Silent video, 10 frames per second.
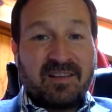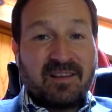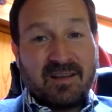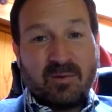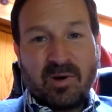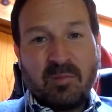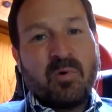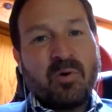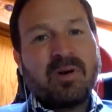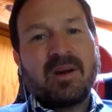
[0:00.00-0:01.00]
and then one
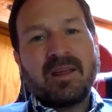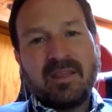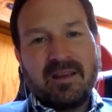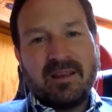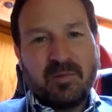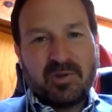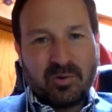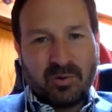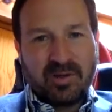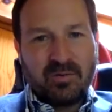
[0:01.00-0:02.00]
more, and then the
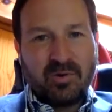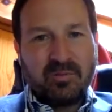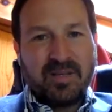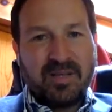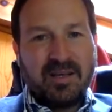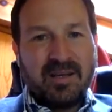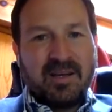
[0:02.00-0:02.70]
majority will be